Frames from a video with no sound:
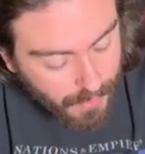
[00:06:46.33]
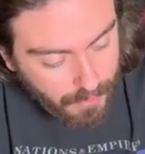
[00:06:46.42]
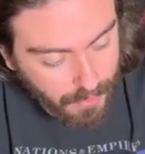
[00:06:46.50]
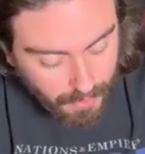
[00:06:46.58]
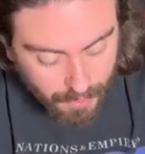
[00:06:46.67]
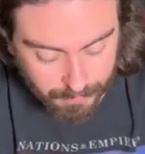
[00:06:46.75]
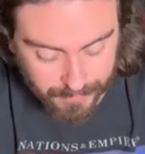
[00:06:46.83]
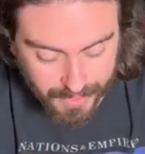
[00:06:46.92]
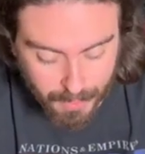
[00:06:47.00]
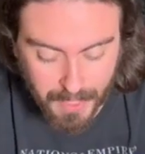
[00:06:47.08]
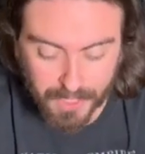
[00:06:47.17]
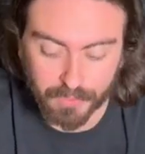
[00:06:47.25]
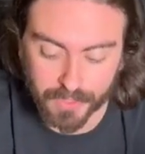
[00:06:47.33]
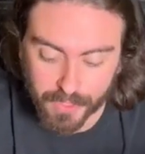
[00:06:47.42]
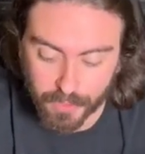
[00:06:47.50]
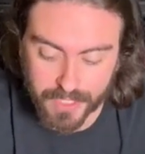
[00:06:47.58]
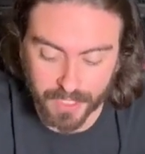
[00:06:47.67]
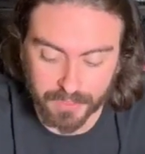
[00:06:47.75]
the amount of
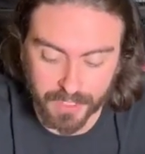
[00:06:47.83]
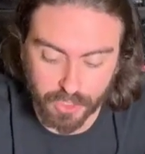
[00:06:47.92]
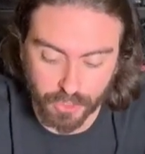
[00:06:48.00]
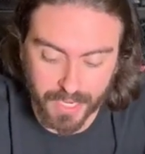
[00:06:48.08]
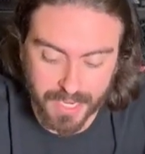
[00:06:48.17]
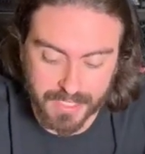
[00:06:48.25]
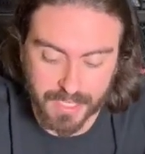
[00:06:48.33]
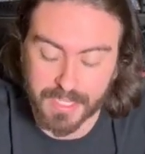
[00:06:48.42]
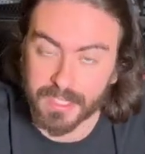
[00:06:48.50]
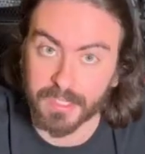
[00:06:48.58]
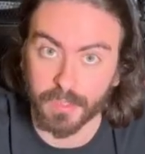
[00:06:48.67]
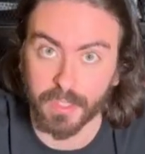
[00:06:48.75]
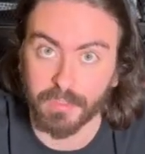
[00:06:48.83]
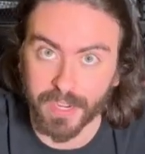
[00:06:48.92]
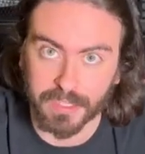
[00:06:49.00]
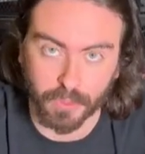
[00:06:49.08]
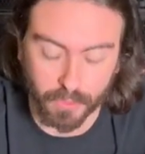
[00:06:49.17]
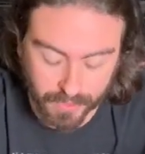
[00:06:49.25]
leaders that a nation has isn't the only
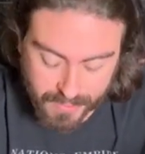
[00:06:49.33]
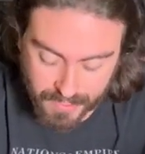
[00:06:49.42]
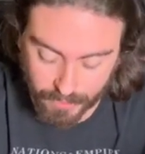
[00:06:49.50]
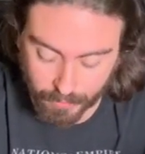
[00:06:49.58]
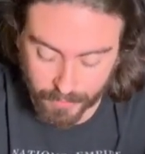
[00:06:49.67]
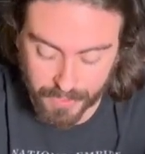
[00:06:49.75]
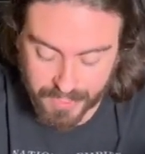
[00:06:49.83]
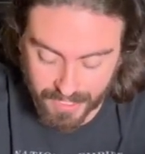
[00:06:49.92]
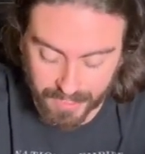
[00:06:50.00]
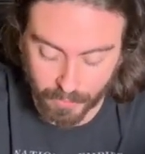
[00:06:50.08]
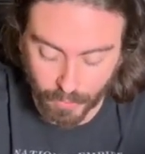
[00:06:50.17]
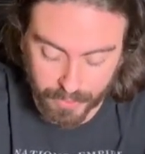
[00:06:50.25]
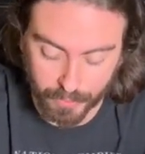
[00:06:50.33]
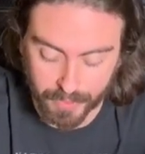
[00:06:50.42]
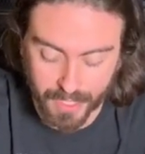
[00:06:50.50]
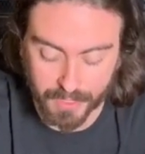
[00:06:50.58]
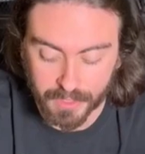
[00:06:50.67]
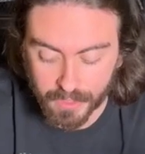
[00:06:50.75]
factor to consider when deciding whether or
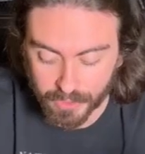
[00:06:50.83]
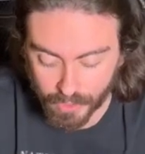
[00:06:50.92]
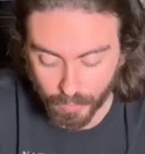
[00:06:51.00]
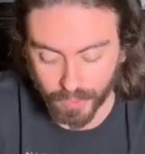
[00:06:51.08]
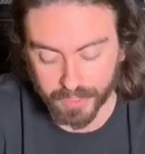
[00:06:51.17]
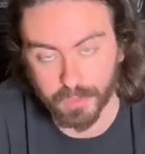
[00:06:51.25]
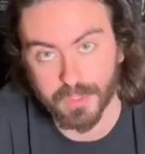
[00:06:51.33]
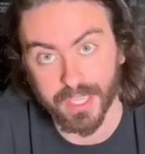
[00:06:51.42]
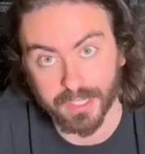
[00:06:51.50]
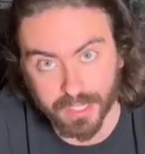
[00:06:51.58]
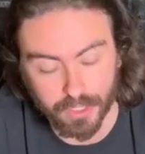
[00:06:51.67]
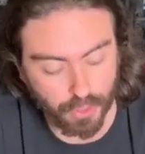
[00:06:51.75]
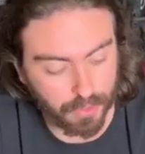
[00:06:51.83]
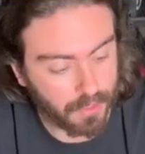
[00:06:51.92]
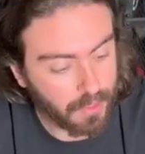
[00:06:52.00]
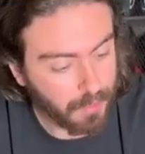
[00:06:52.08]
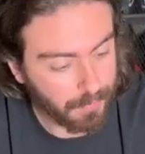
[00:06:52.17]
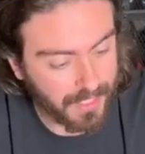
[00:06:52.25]
not you want to use that nation.
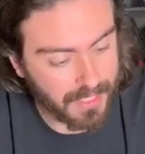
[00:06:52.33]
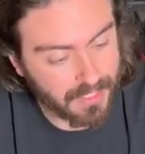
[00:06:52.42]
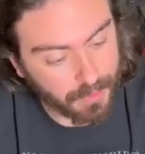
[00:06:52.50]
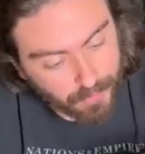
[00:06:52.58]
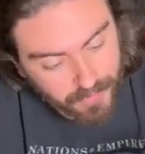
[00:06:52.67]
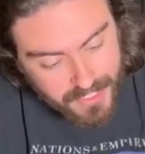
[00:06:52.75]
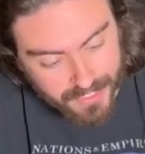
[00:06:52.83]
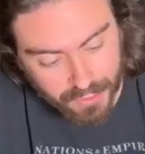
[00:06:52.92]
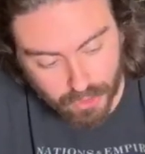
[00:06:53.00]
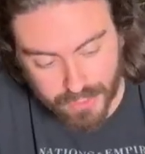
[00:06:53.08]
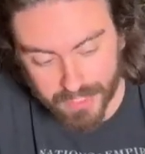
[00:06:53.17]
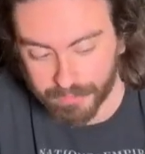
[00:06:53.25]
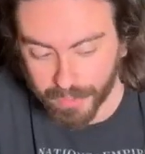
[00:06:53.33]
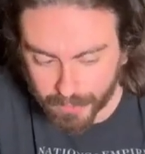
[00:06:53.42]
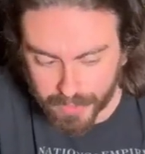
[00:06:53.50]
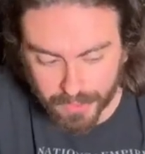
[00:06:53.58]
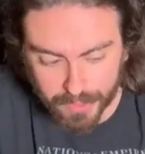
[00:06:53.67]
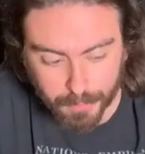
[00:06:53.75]
Because some of these nations have very
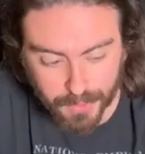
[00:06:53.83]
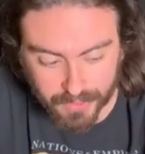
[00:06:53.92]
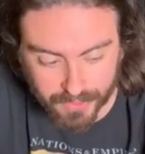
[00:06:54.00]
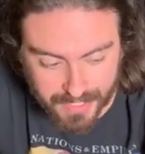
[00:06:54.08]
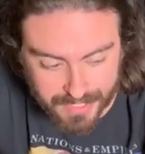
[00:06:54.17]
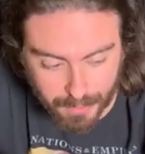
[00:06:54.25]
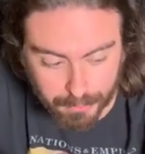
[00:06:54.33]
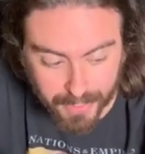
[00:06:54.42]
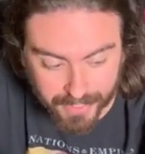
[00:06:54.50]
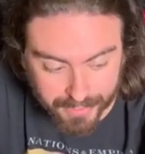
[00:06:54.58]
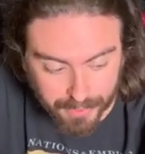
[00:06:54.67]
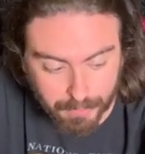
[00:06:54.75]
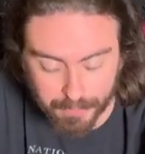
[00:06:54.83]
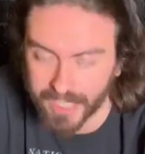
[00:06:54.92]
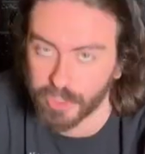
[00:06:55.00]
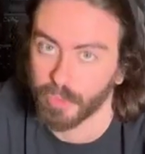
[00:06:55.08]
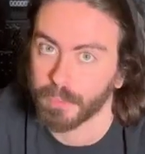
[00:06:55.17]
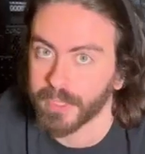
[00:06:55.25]
unique abilities that might
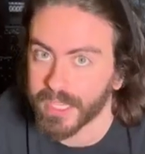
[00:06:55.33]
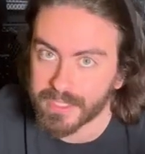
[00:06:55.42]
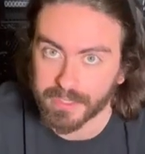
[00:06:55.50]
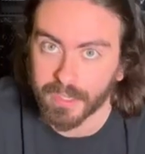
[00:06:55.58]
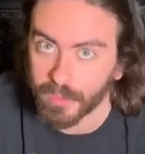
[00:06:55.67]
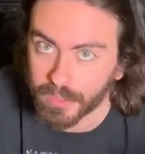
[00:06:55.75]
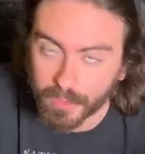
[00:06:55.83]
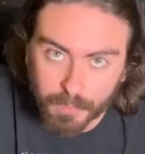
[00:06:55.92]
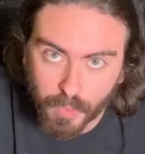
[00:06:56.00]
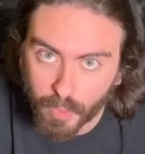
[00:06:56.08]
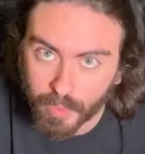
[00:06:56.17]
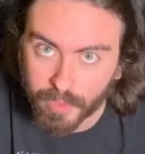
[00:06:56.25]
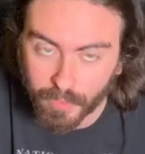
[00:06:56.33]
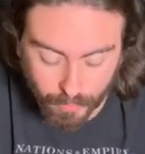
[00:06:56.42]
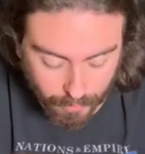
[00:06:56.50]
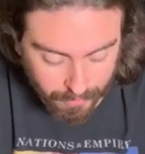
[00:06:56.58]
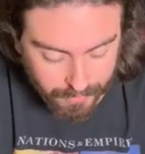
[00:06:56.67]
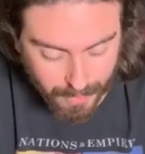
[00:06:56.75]
match your playstyle a little more,
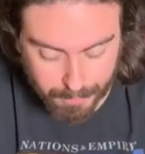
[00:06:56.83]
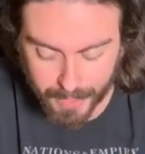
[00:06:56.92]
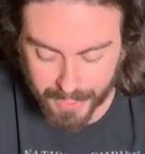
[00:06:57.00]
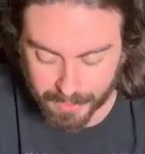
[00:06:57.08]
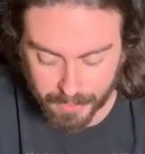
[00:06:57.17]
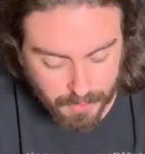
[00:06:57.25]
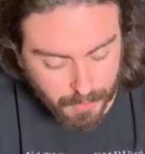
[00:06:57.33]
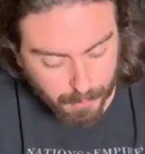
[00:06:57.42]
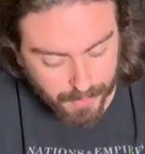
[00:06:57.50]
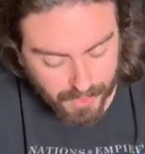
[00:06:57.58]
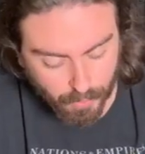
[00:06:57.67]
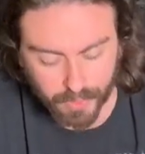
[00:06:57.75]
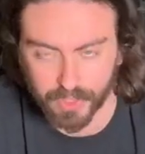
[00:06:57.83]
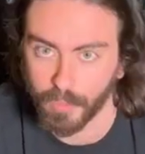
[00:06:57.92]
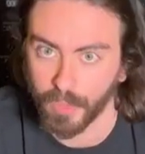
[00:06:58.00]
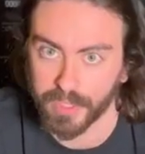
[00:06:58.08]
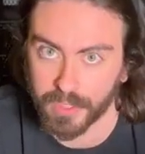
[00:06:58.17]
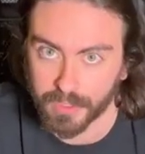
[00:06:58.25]
or that might be where you
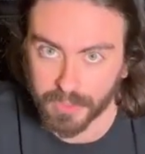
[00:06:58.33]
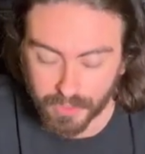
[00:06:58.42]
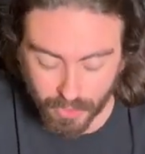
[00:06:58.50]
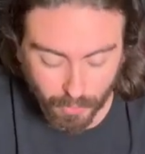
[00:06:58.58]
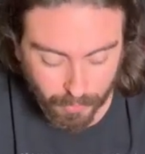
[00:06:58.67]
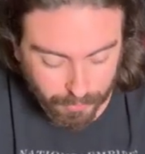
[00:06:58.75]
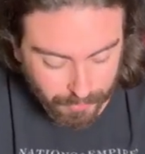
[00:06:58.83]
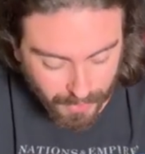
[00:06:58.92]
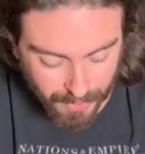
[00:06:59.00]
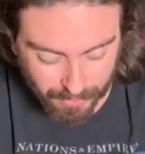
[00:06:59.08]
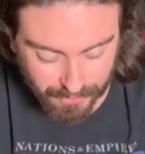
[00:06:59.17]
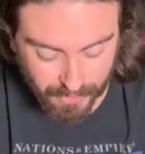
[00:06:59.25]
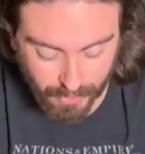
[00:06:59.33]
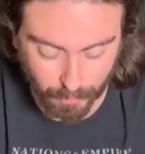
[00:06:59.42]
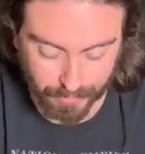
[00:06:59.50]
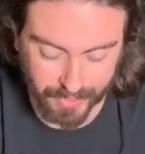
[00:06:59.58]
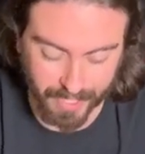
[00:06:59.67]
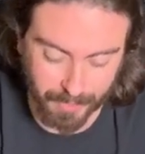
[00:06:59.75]
want to go,
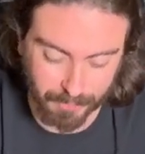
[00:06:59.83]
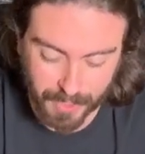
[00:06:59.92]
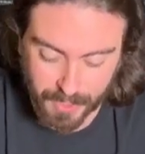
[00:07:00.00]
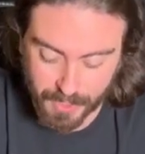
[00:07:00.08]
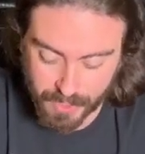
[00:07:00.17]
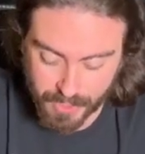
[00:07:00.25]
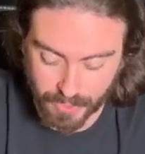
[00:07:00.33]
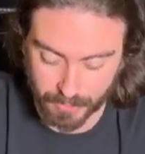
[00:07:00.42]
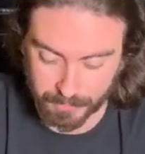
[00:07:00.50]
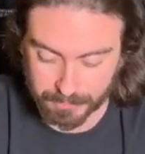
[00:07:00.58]
with the game. So